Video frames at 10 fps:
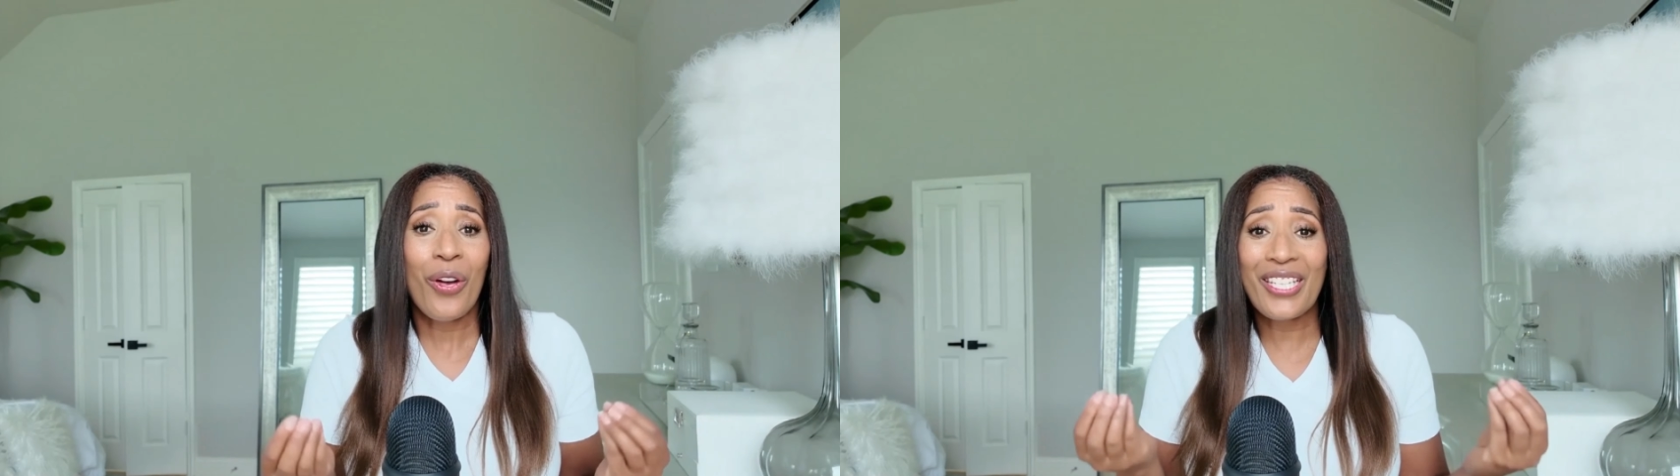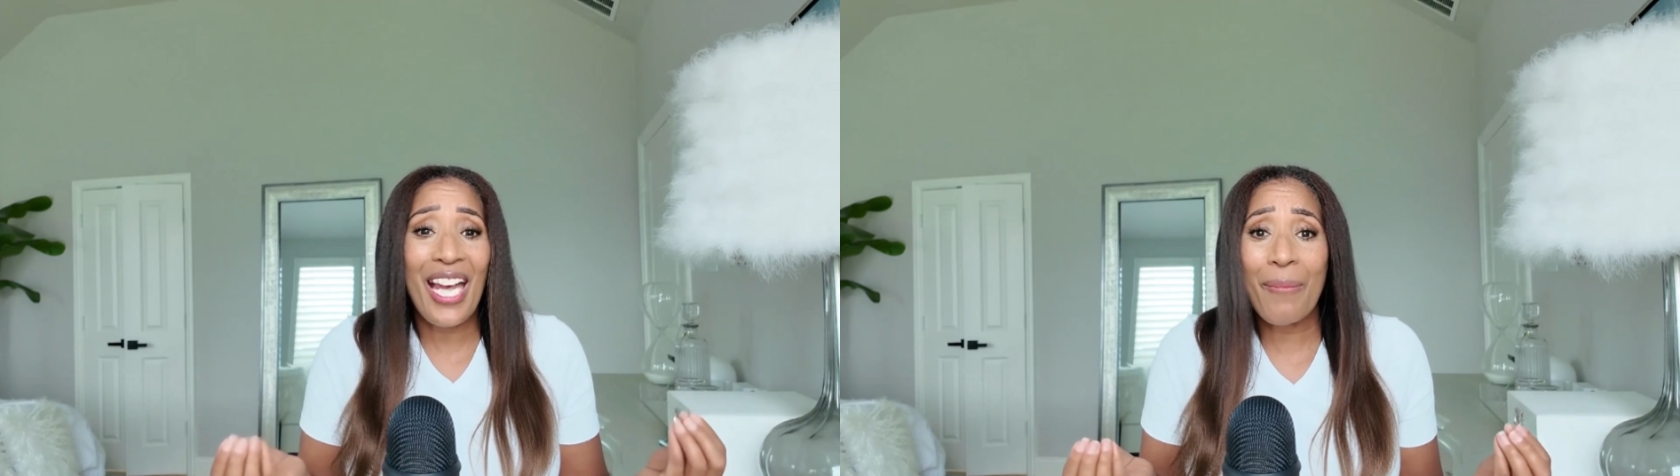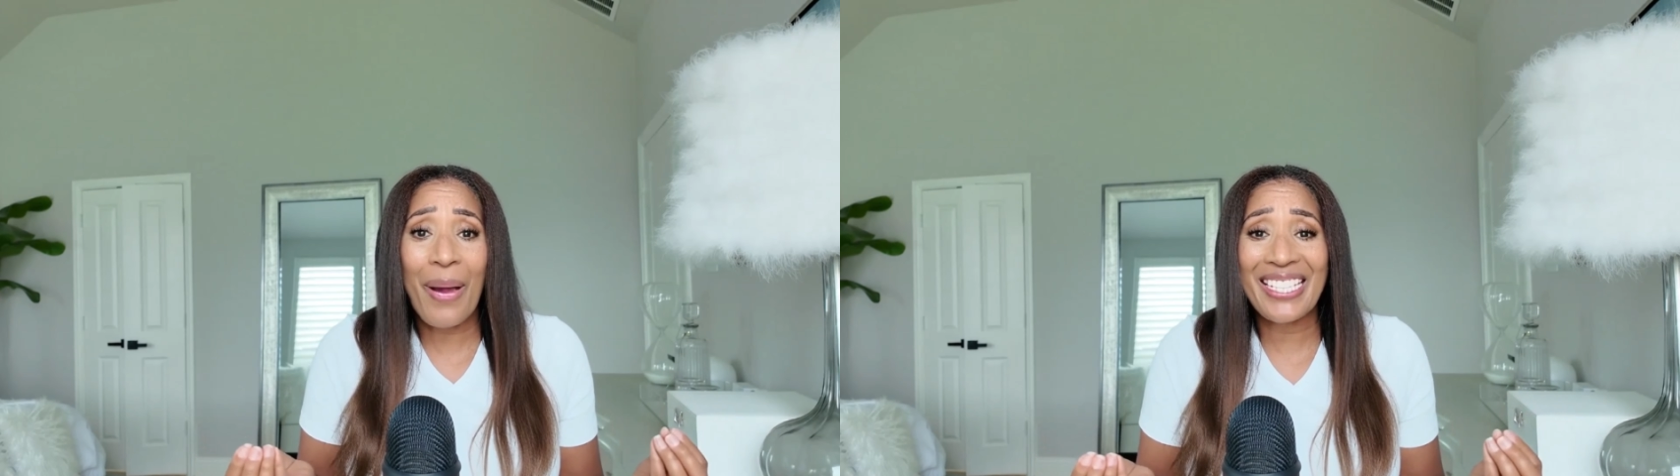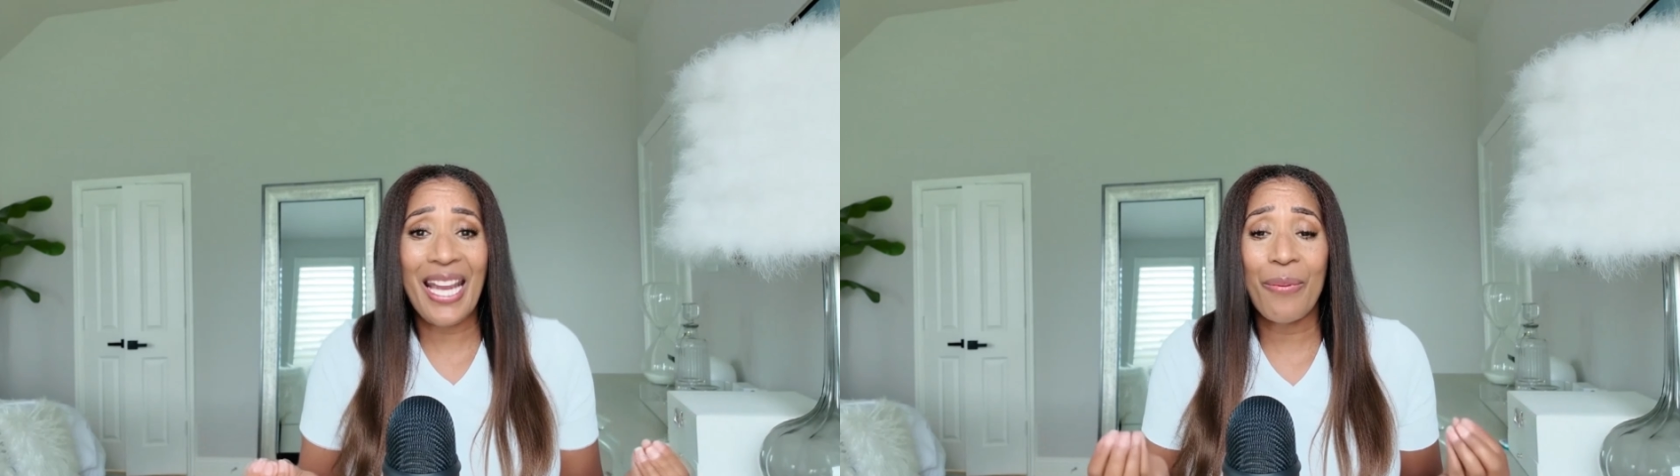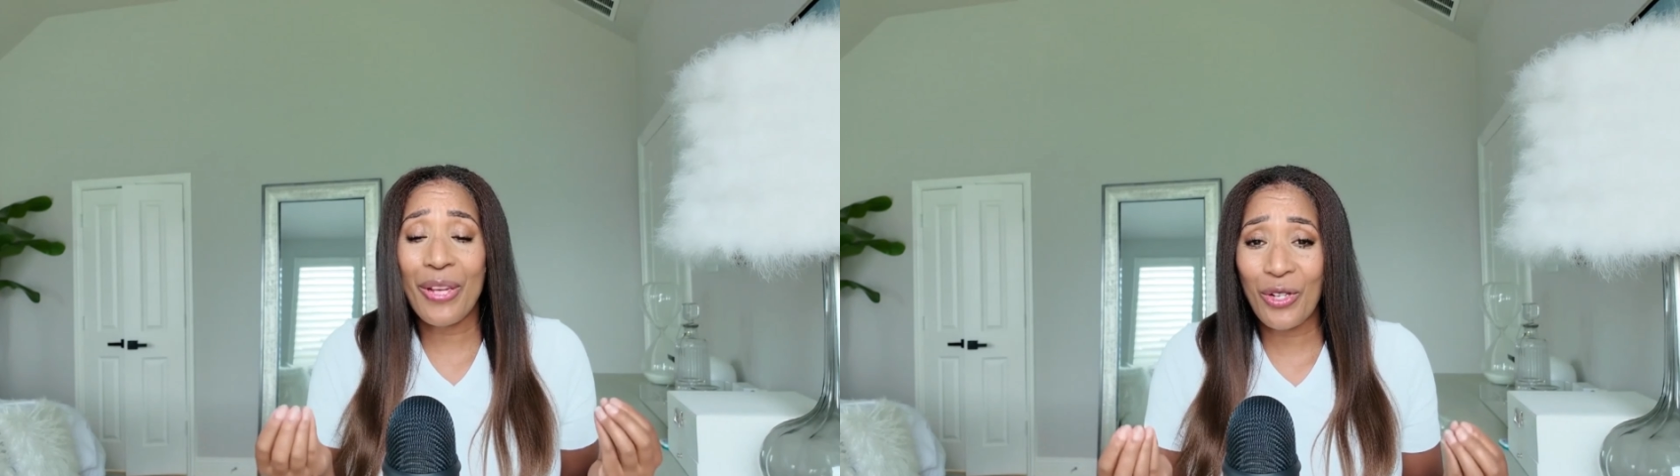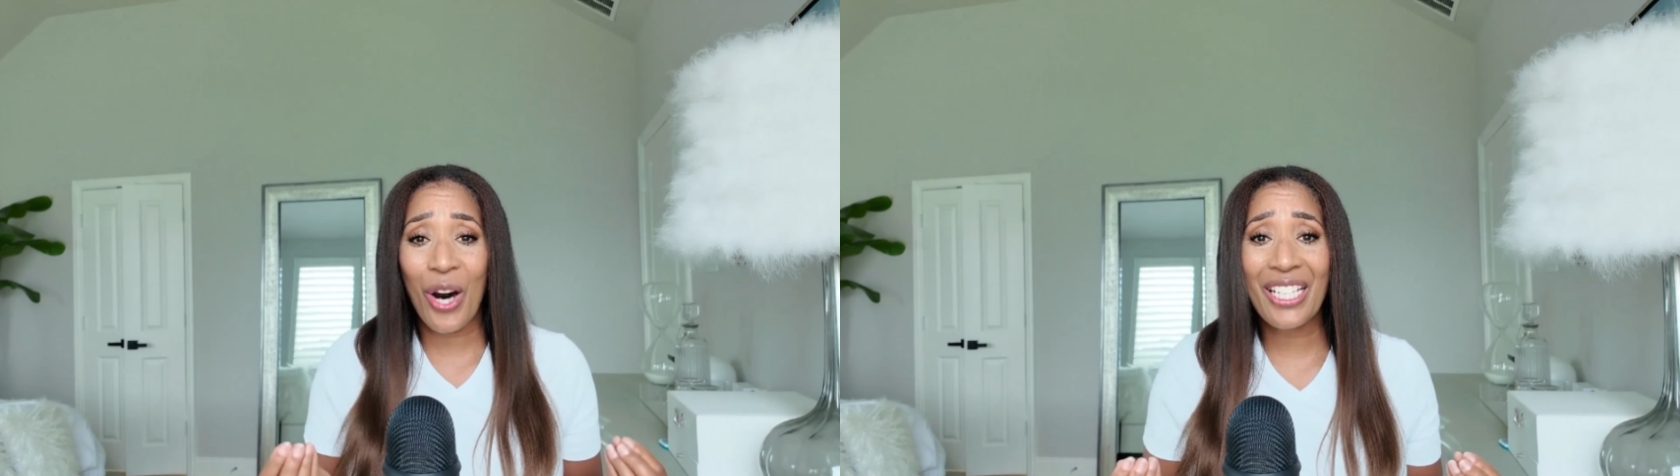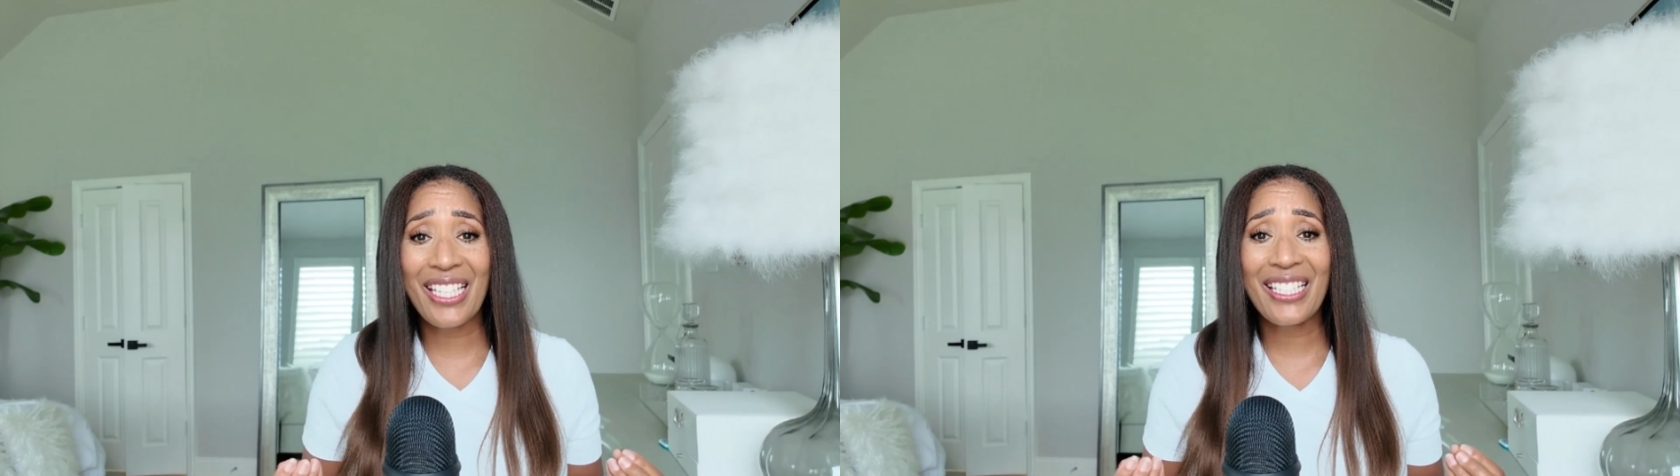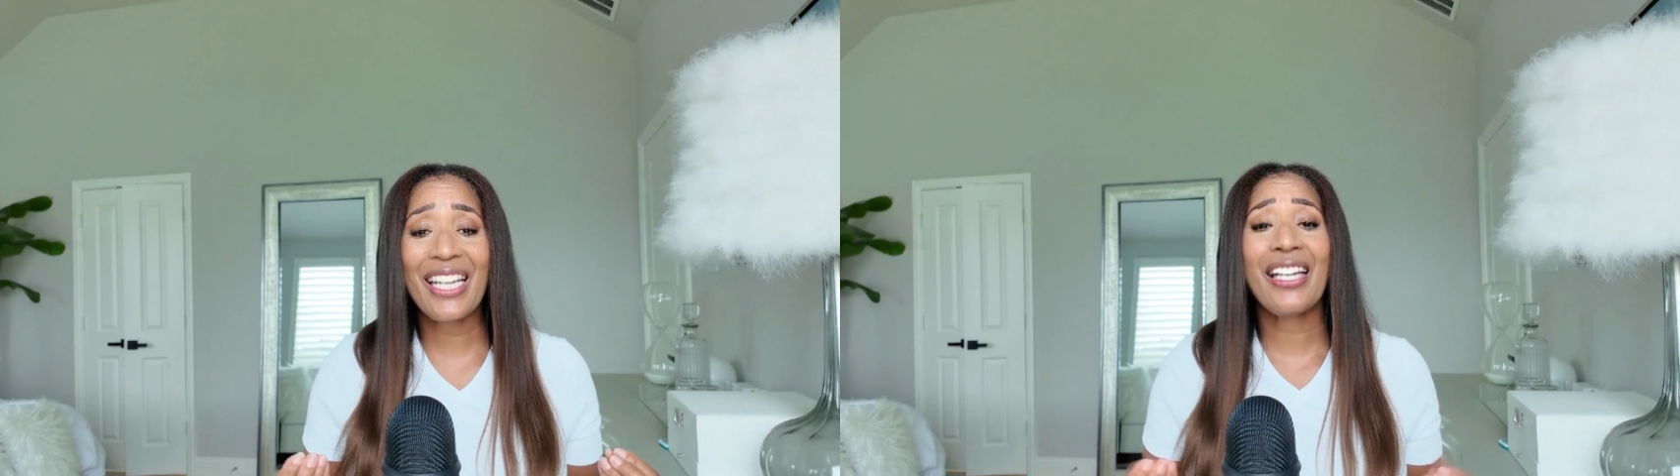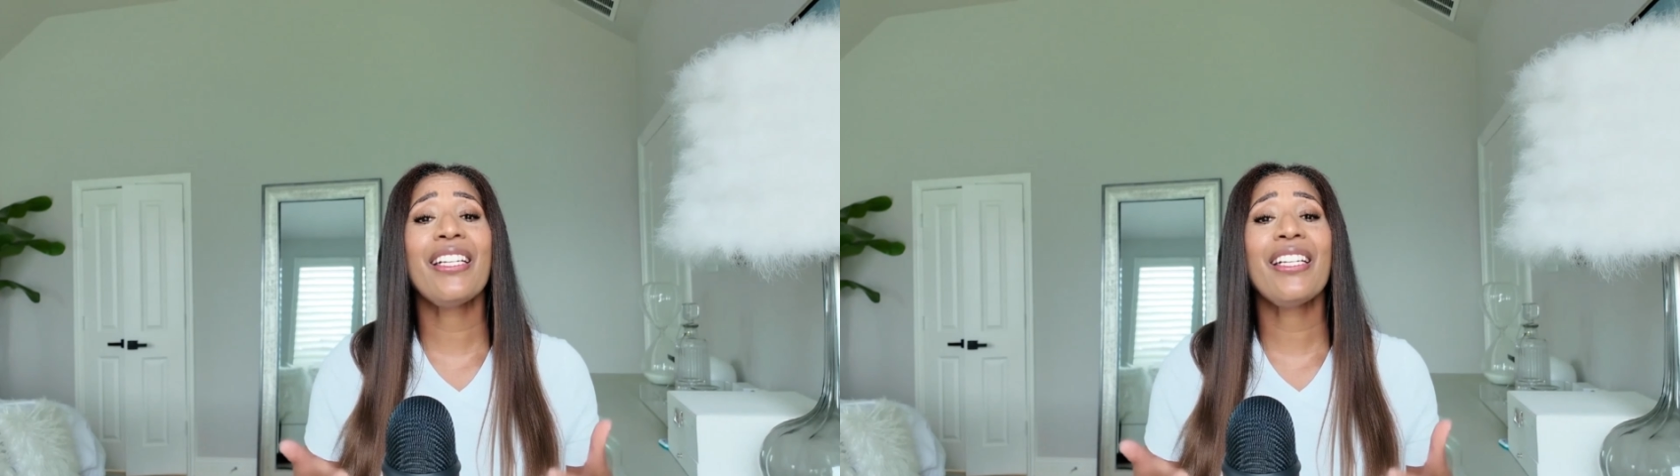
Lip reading: step-by-step instructions